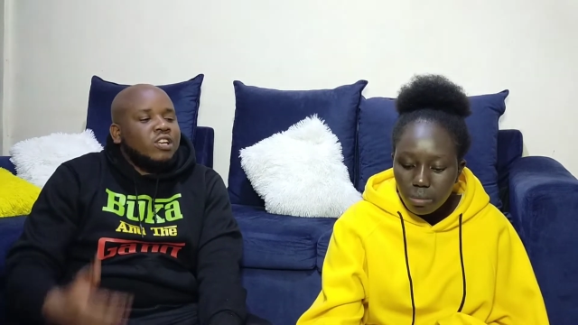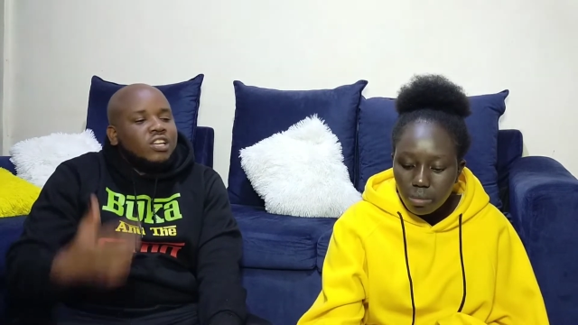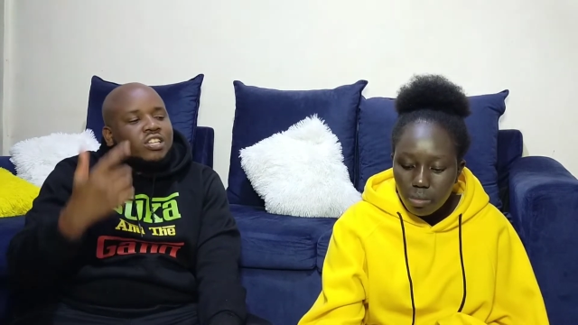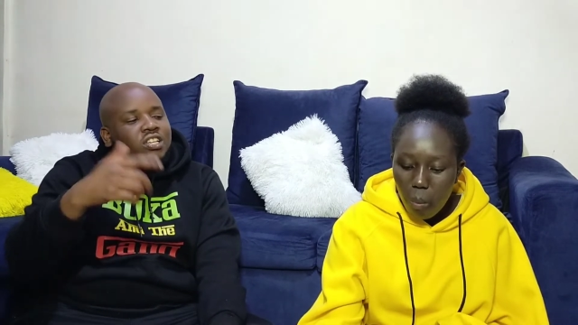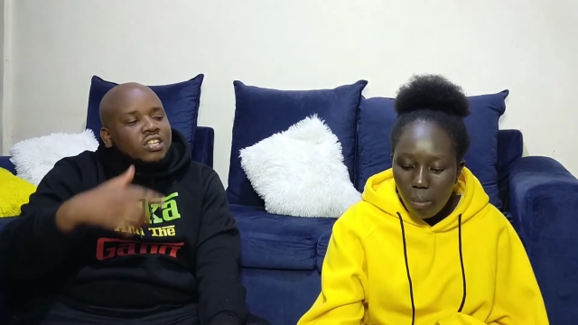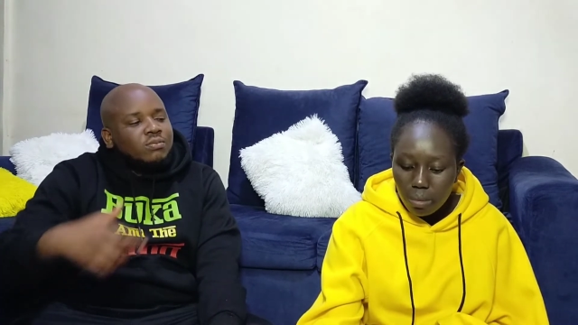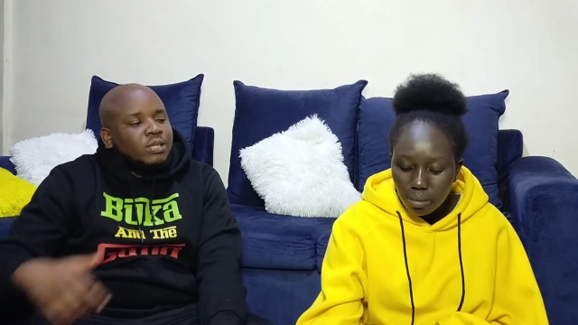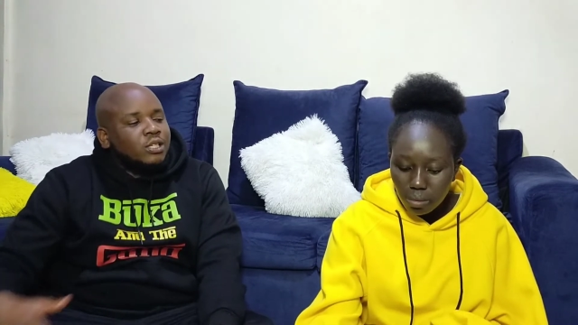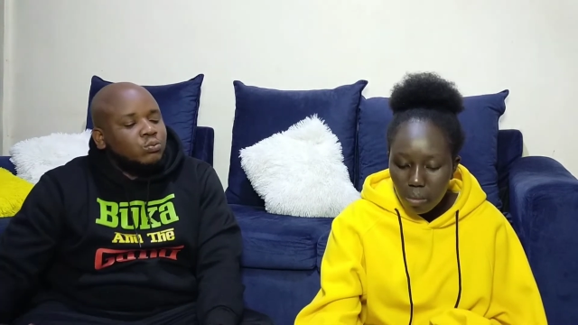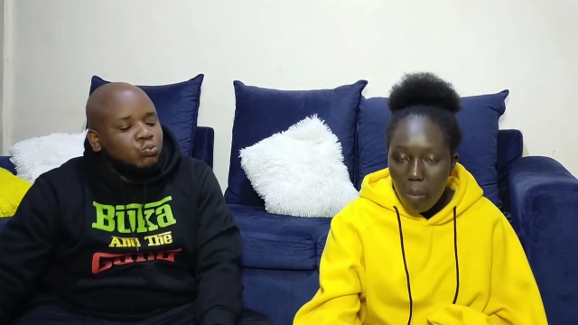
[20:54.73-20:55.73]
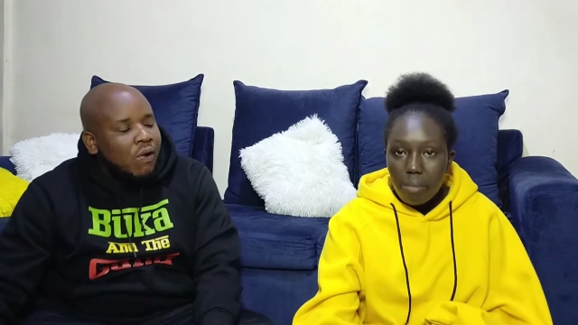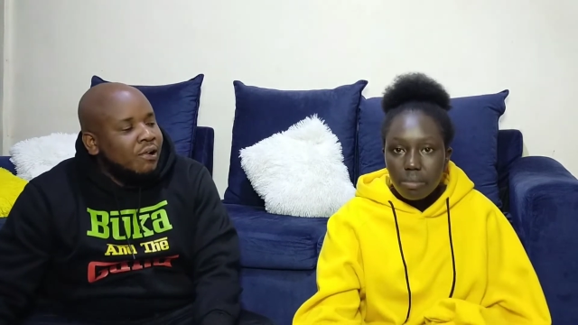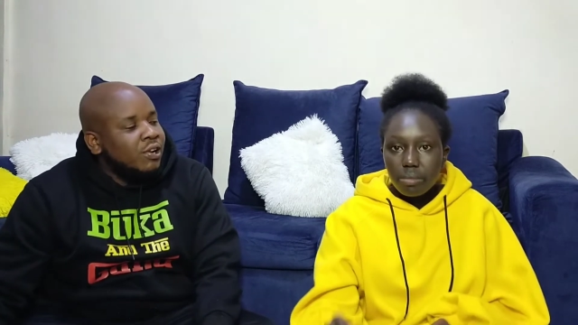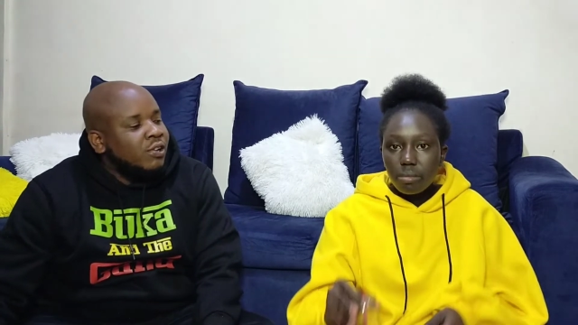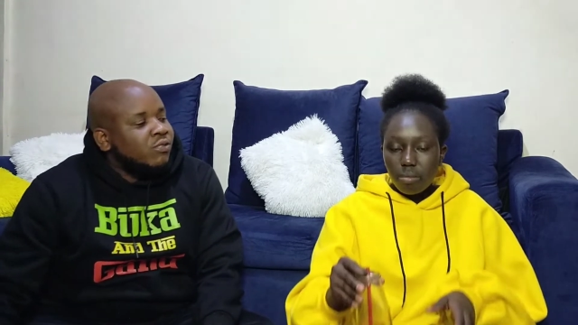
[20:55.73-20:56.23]
Speaker 1: Energy man,
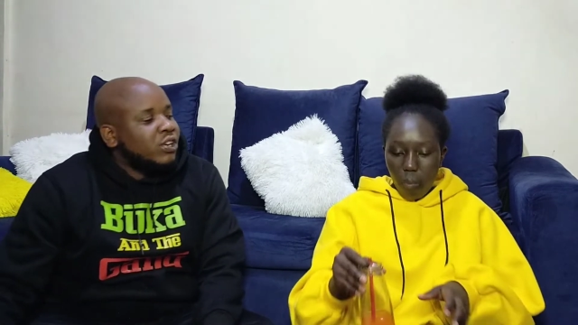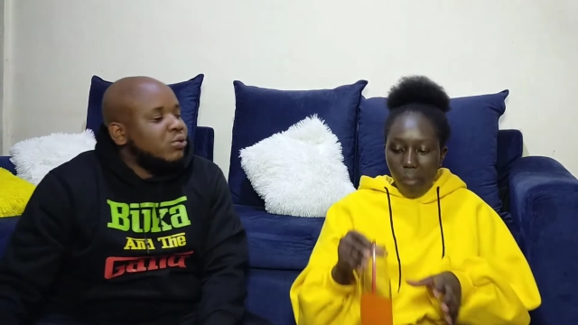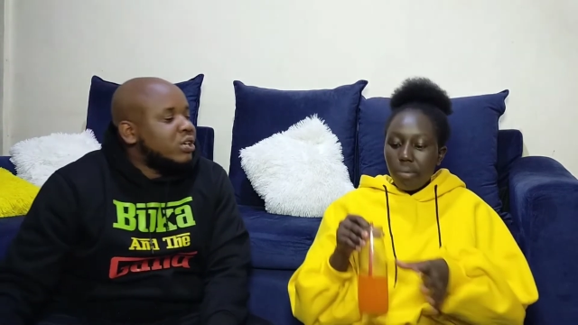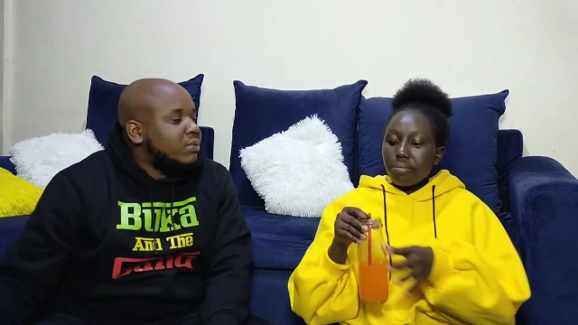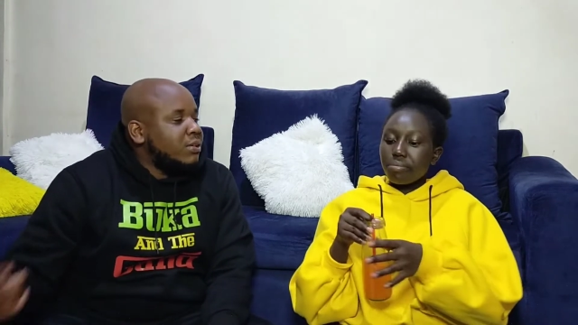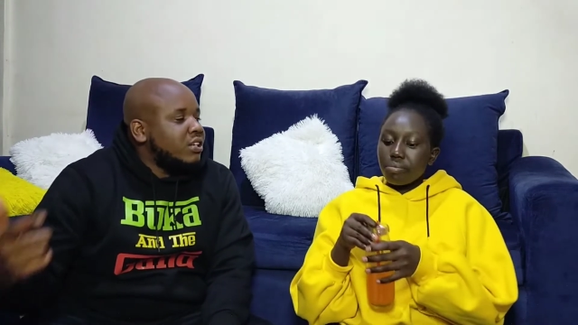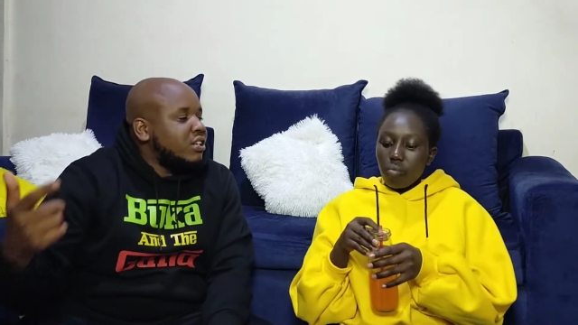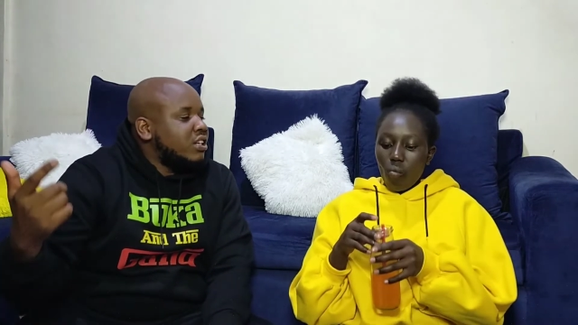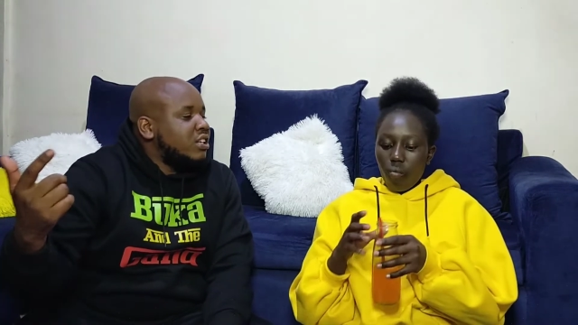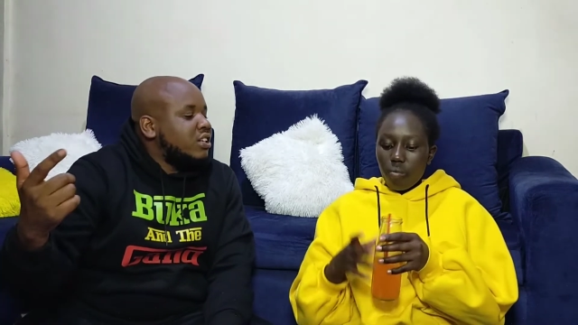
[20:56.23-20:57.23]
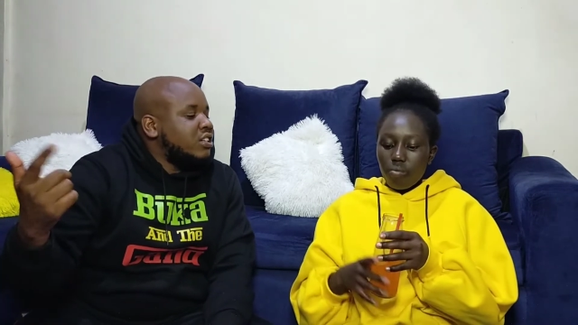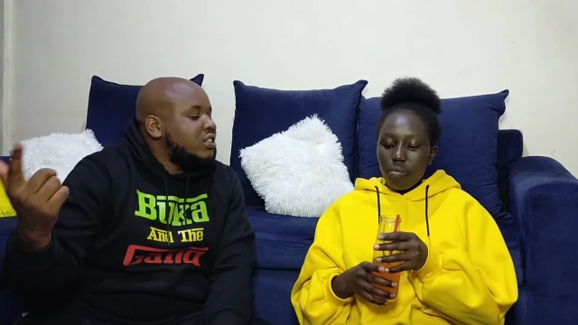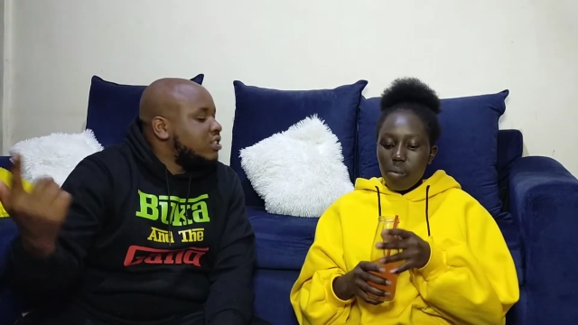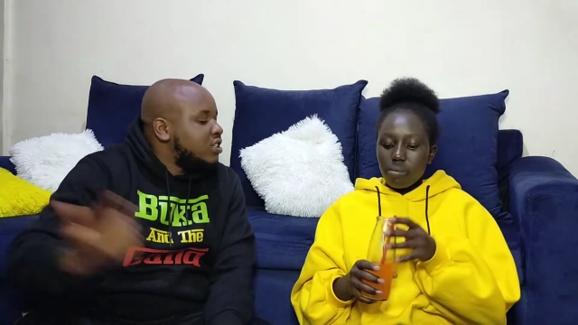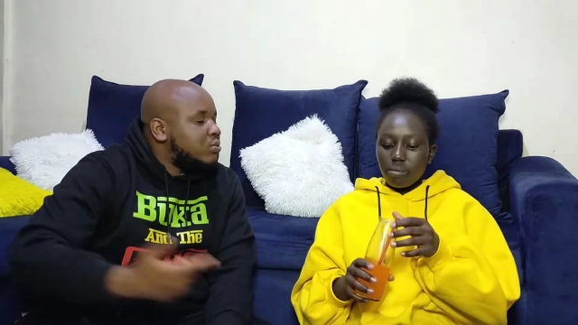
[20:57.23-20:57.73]
can you come and uh,
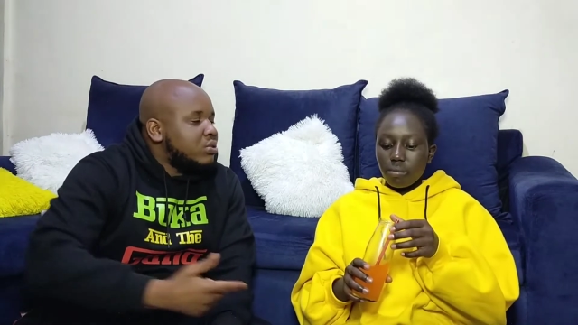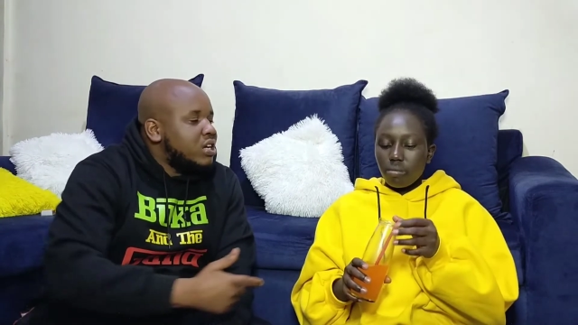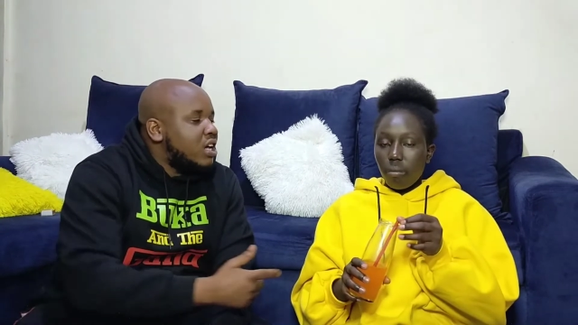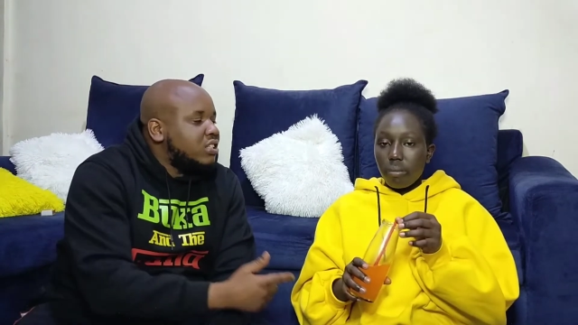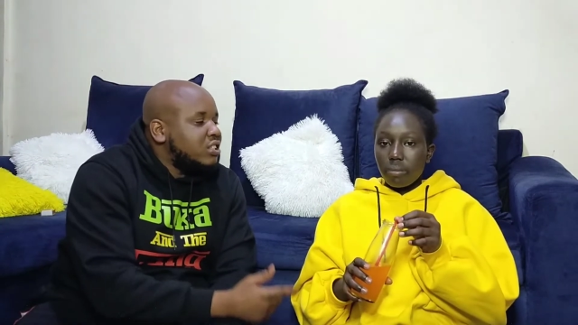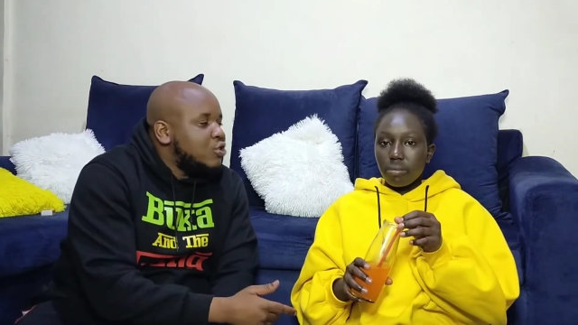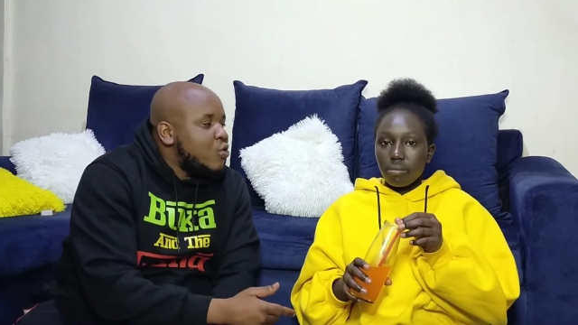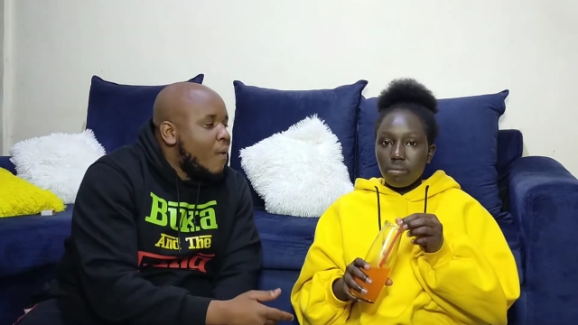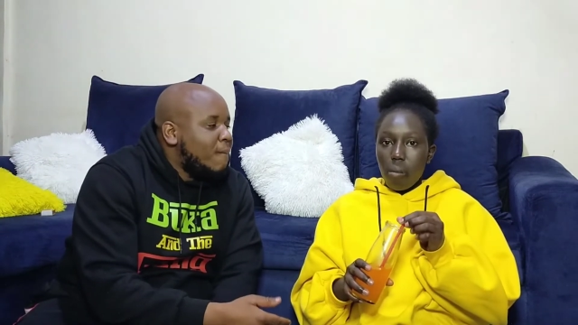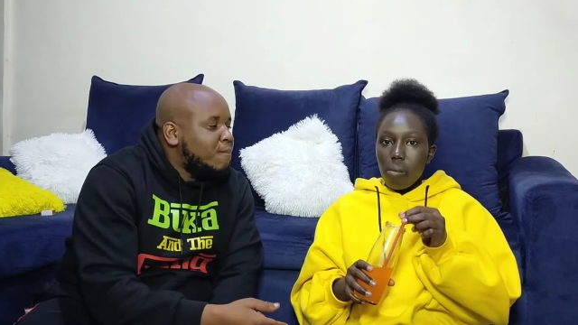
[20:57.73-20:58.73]
eat with us? You know.